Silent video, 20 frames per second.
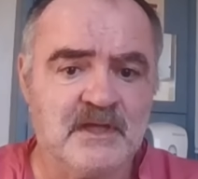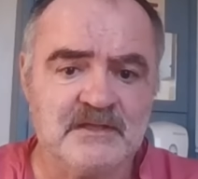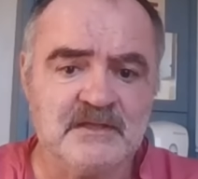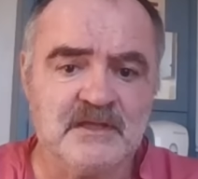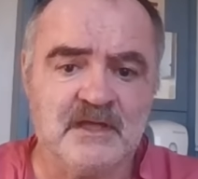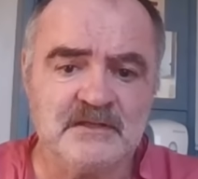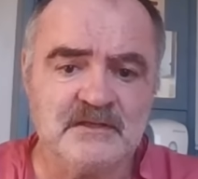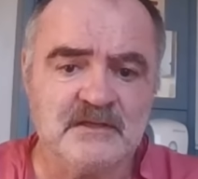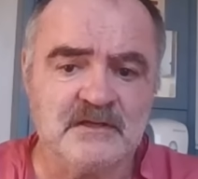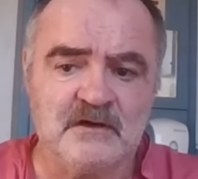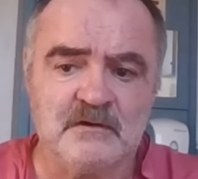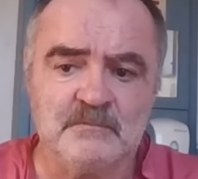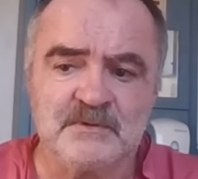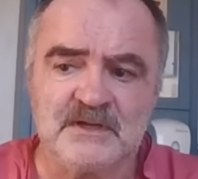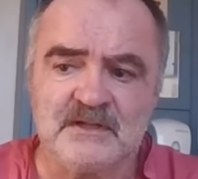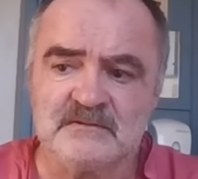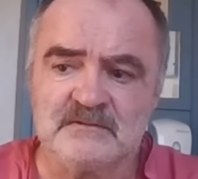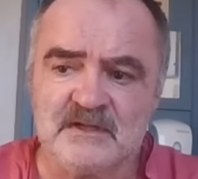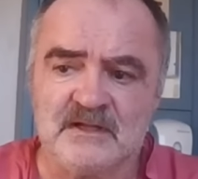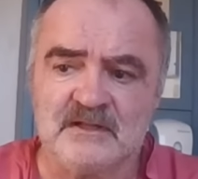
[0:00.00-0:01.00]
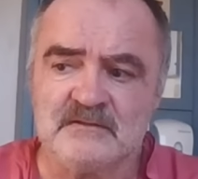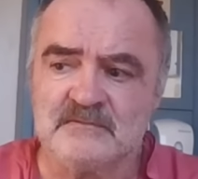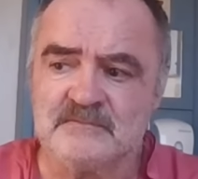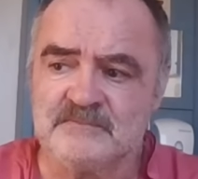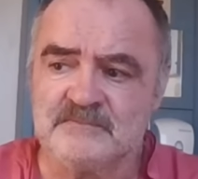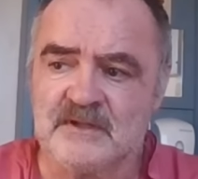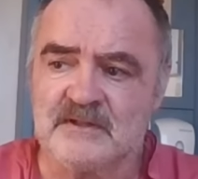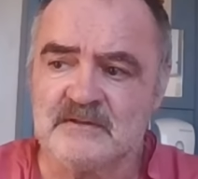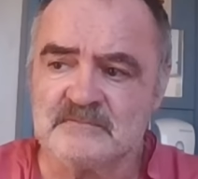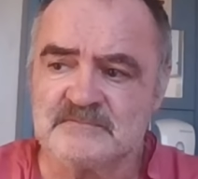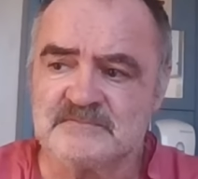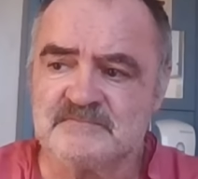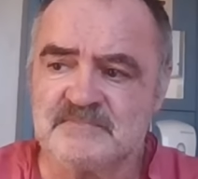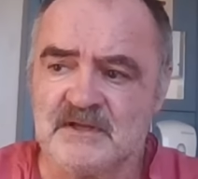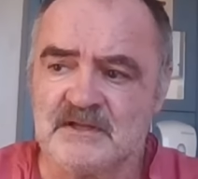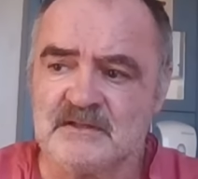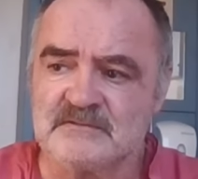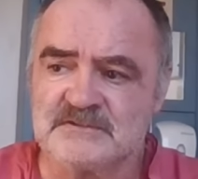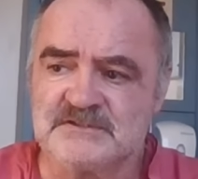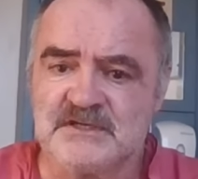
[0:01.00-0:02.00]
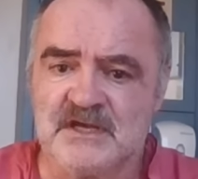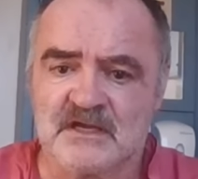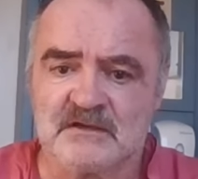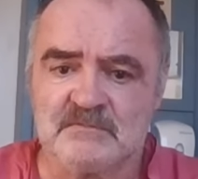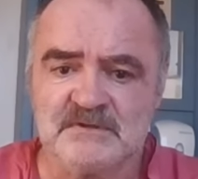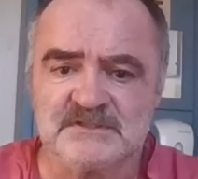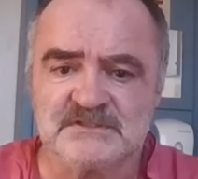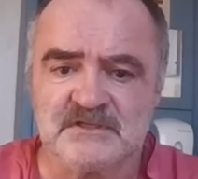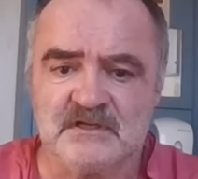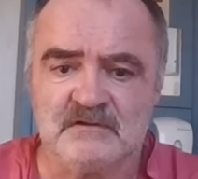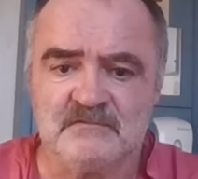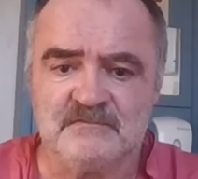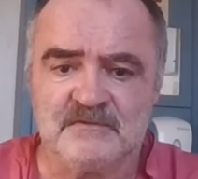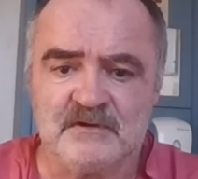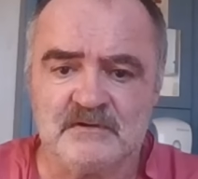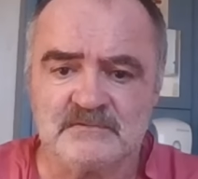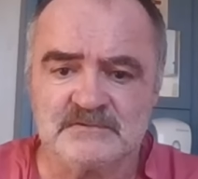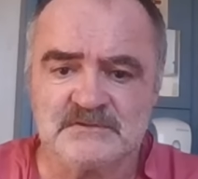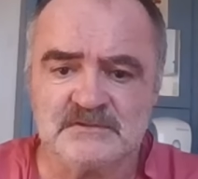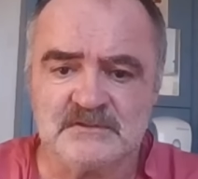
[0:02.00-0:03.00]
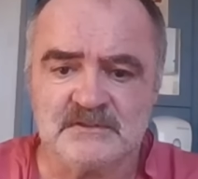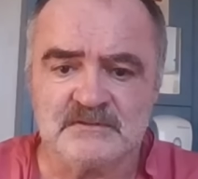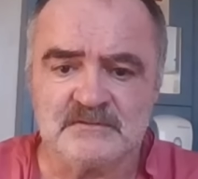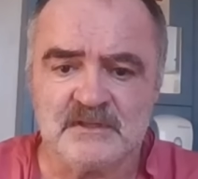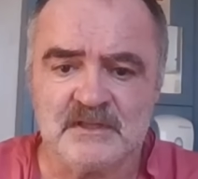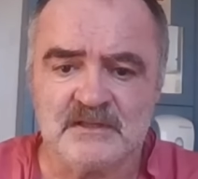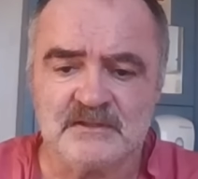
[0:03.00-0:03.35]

But I'll check myself out.